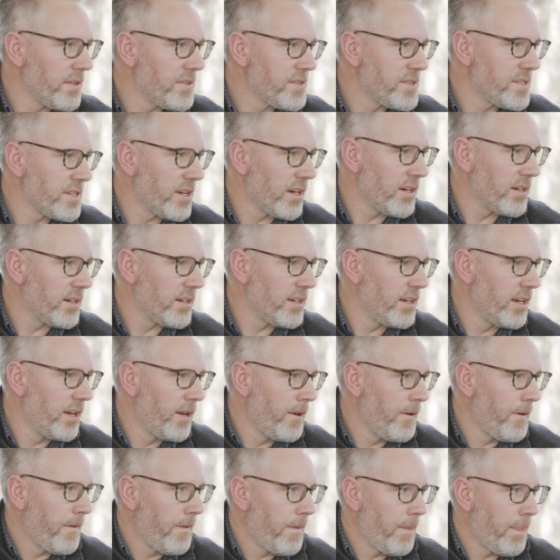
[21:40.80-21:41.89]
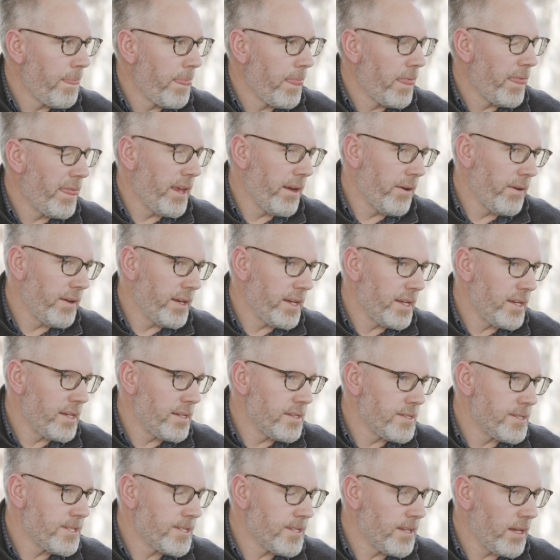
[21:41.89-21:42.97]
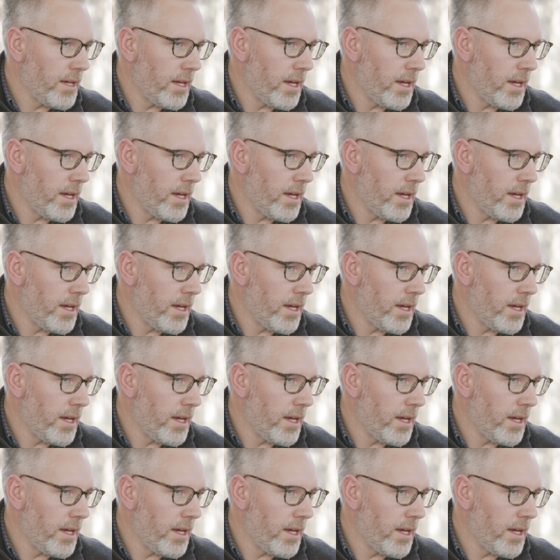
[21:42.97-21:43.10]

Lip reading: And so there is.